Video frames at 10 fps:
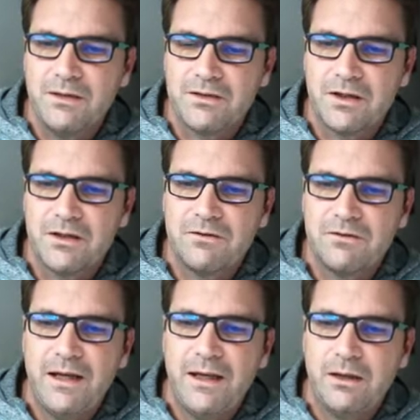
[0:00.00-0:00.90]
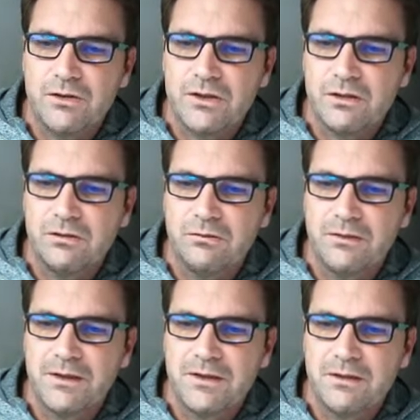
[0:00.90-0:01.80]
So it's fairly logical.
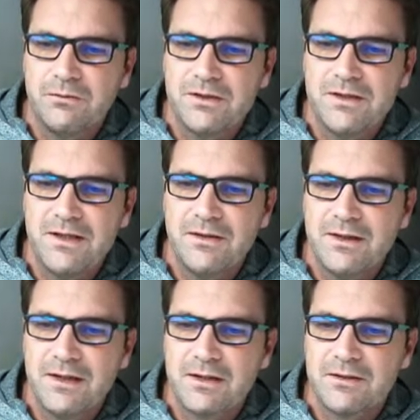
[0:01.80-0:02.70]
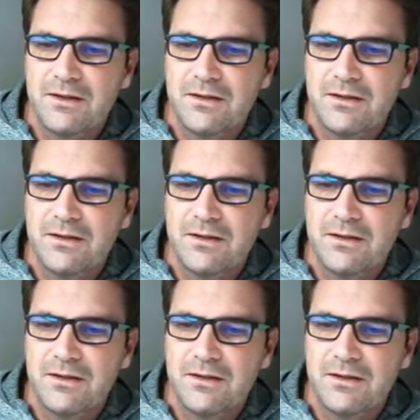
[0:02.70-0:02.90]
When you see the text